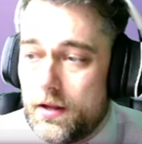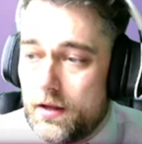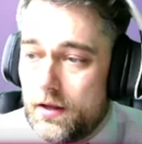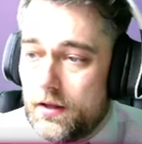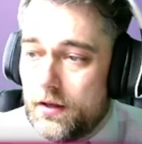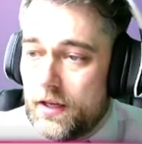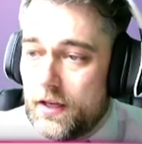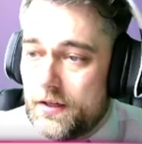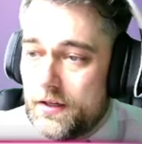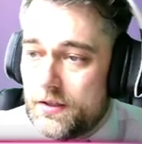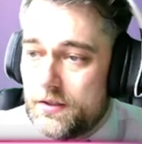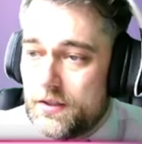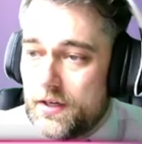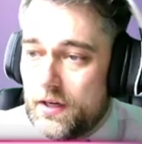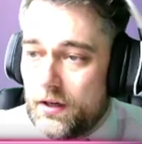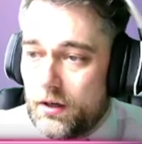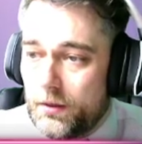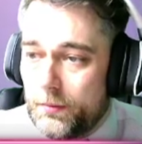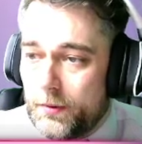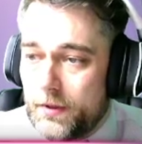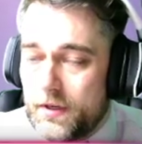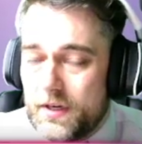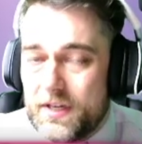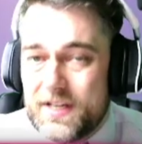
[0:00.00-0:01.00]
Ladies and
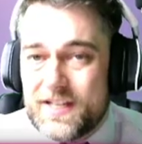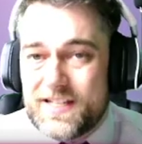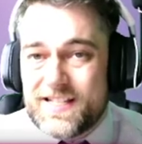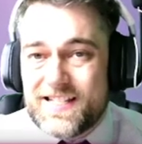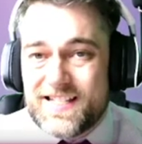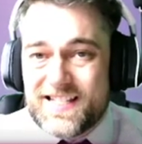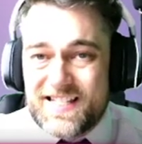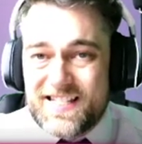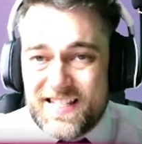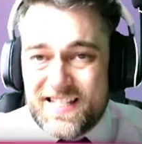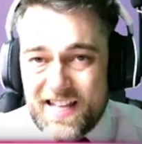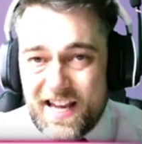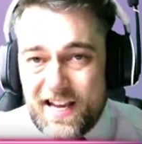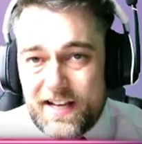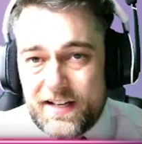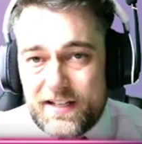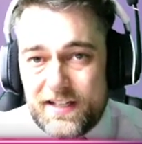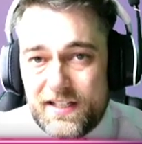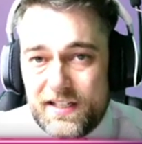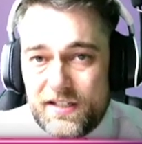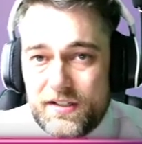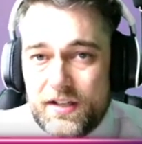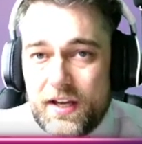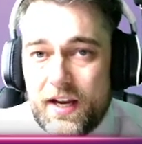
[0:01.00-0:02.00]
gentlemen, that
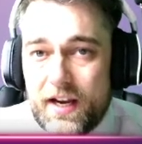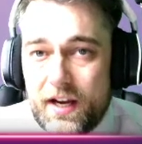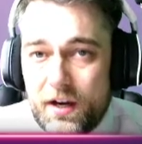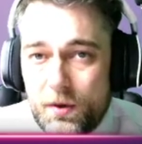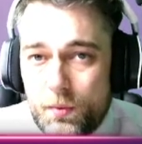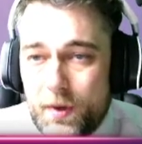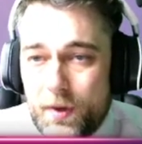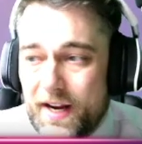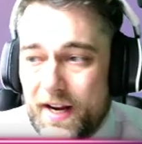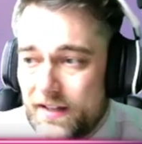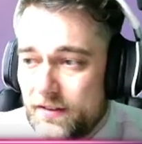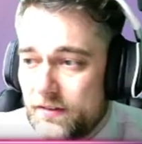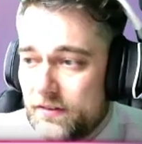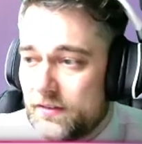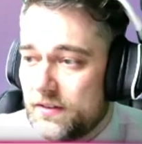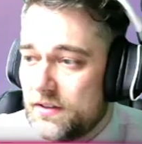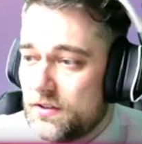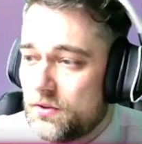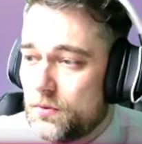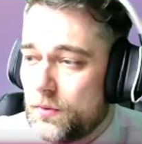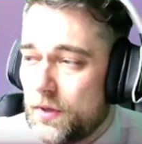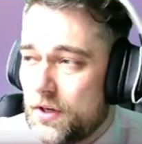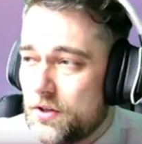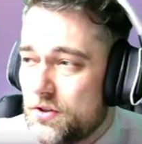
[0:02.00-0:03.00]
is how we answer
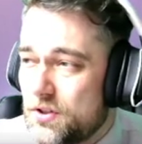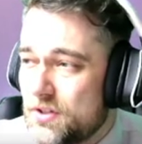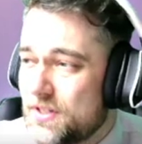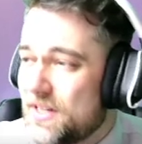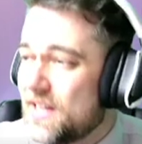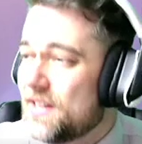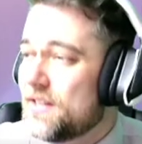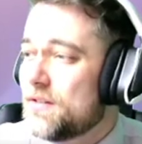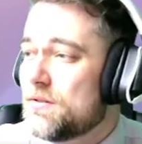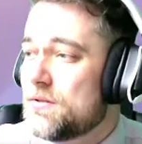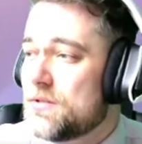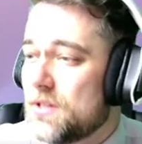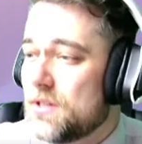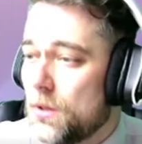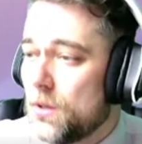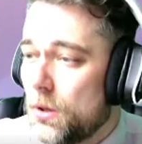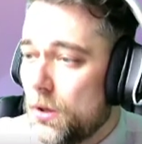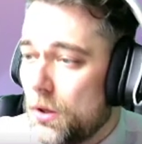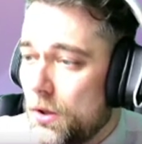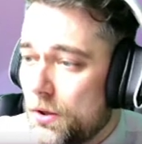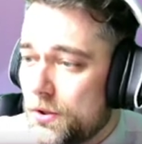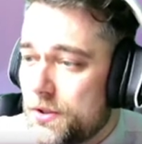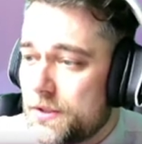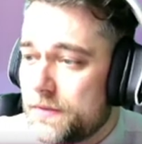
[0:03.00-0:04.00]
this question. Now, there is a
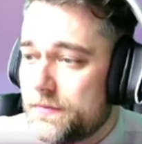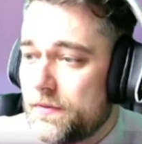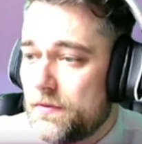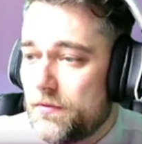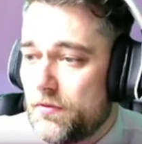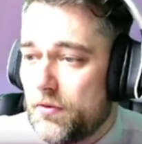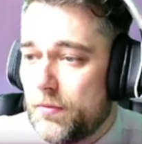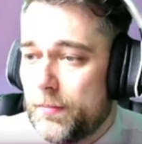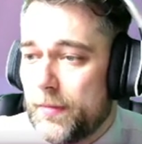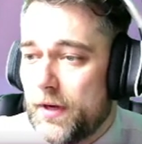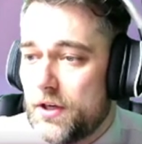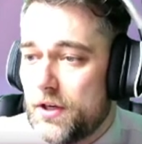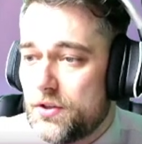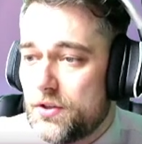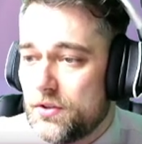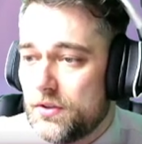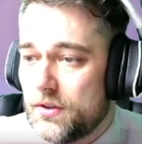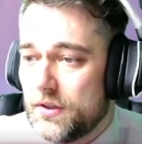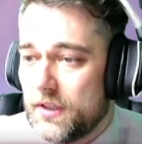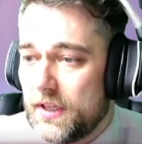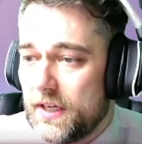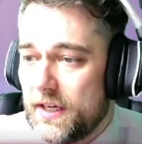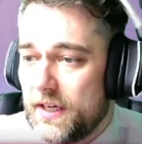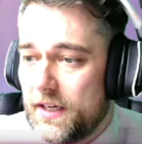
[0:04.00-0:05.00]
lot of
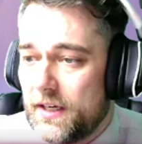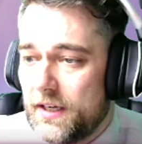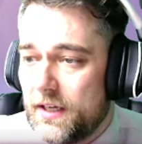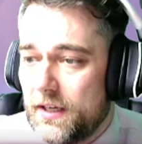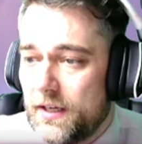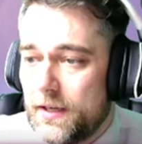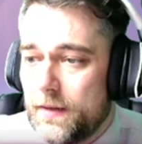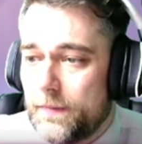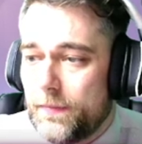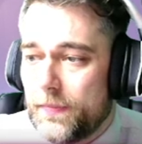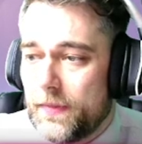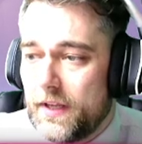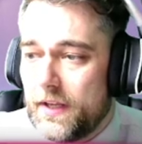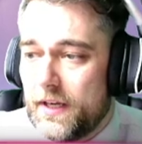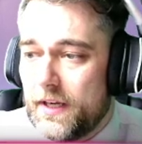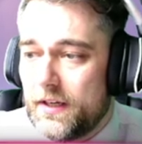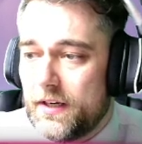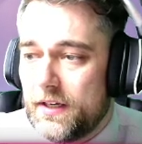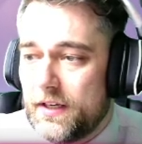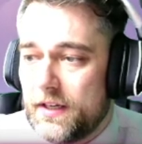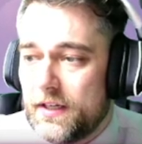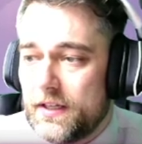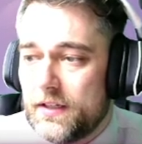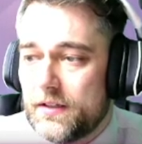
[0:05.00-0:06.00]
information there. It
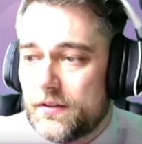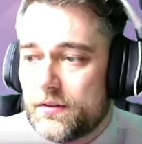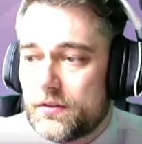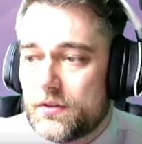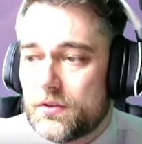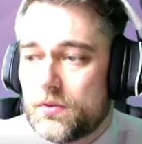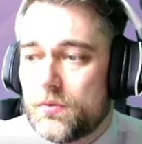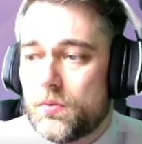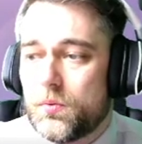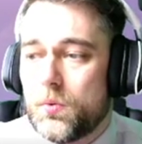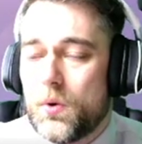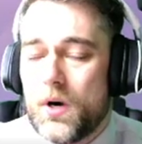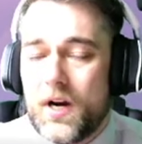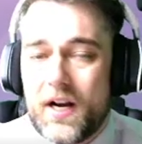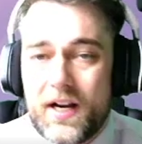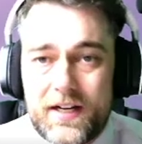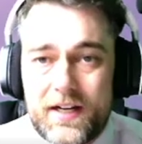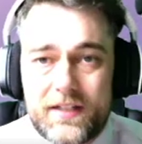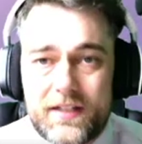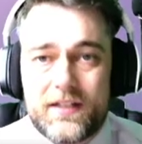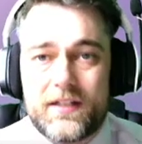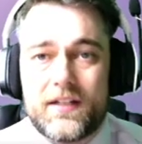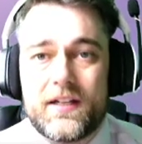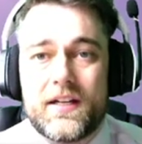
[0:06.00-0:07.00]
is
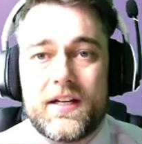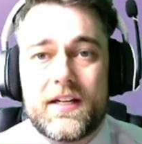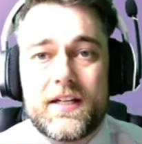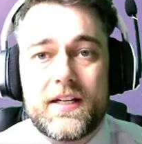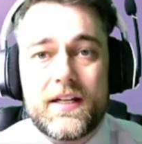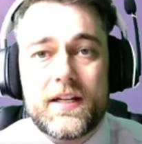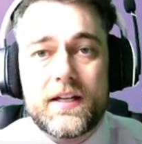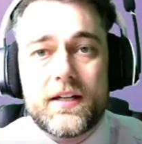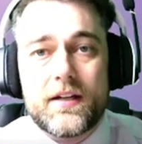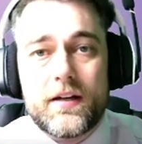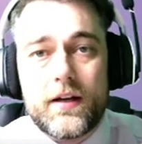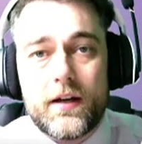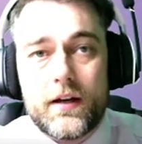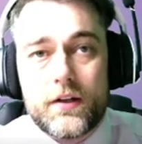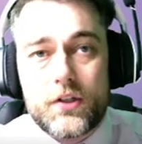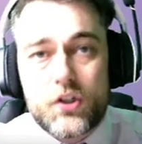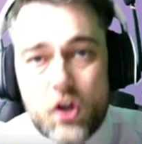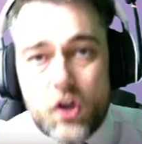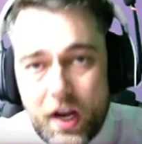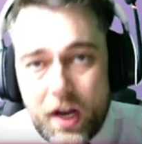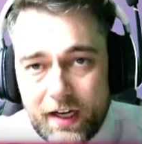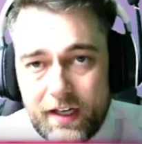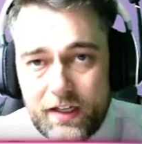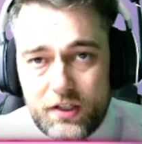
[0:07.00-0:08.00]
quite a
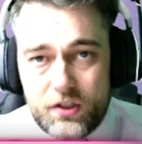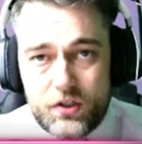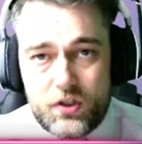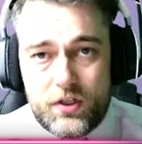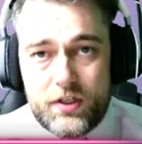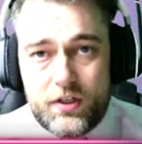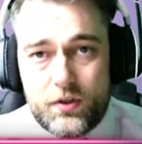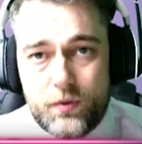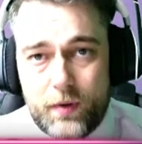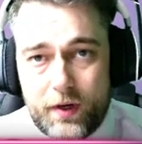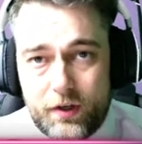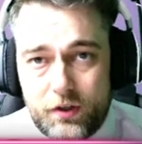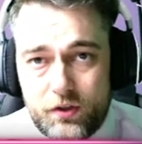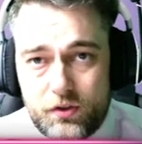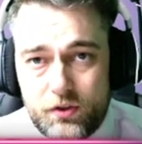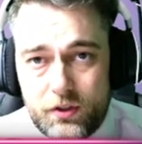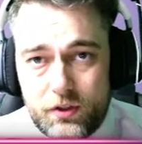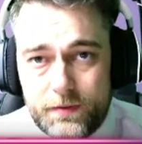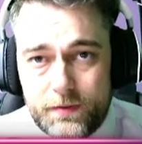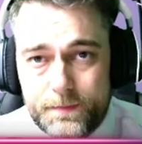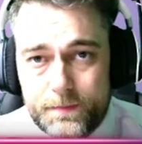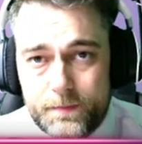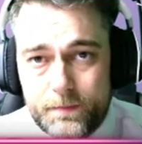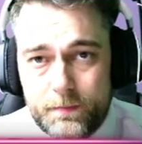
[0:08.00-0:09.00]
challenging
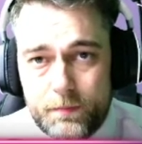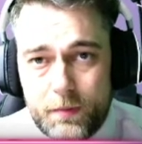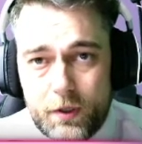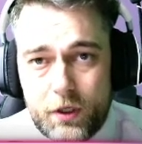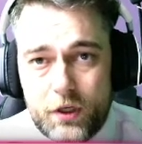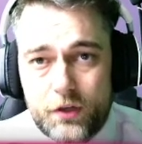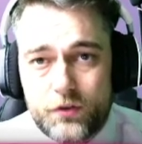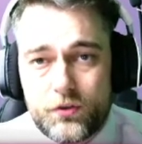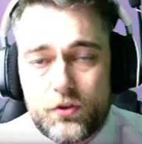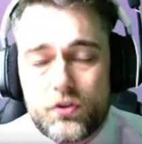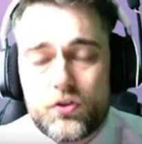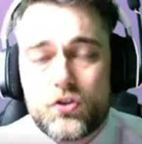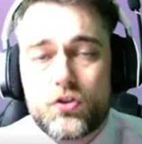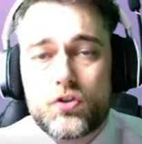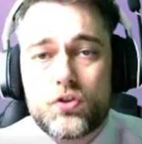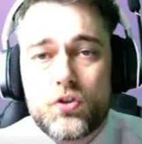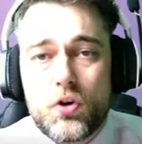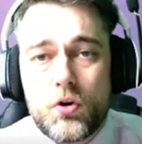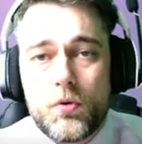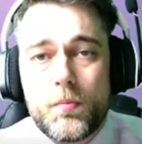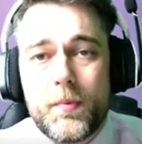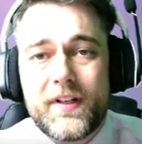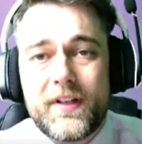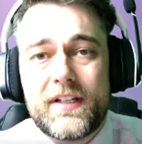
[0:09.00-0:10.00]
question because there's
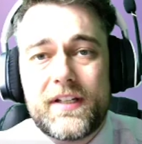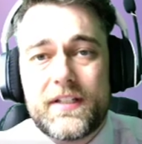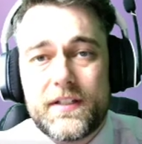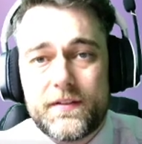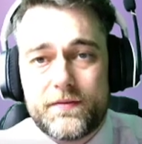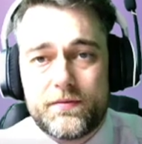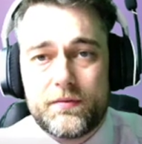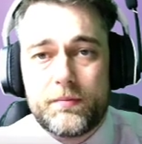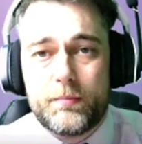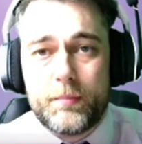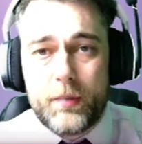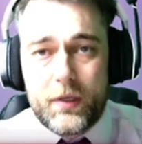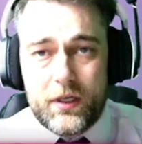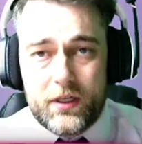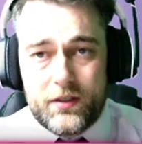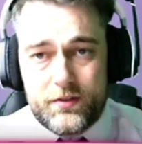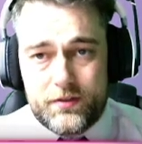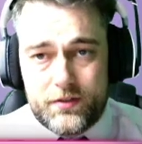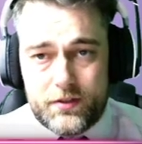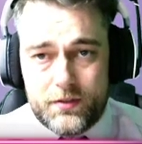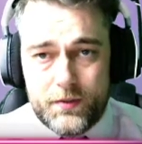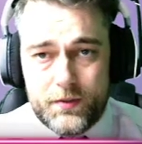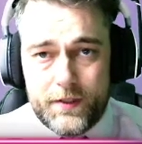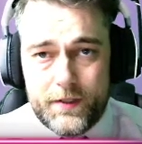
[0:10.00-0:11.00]
so many different parts
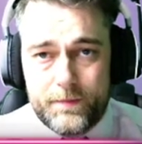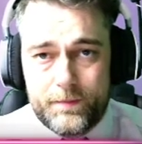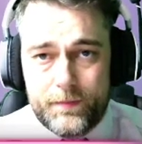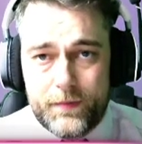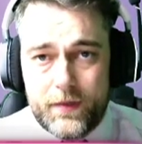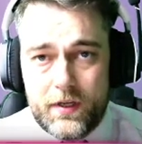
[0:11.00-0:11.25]
to it.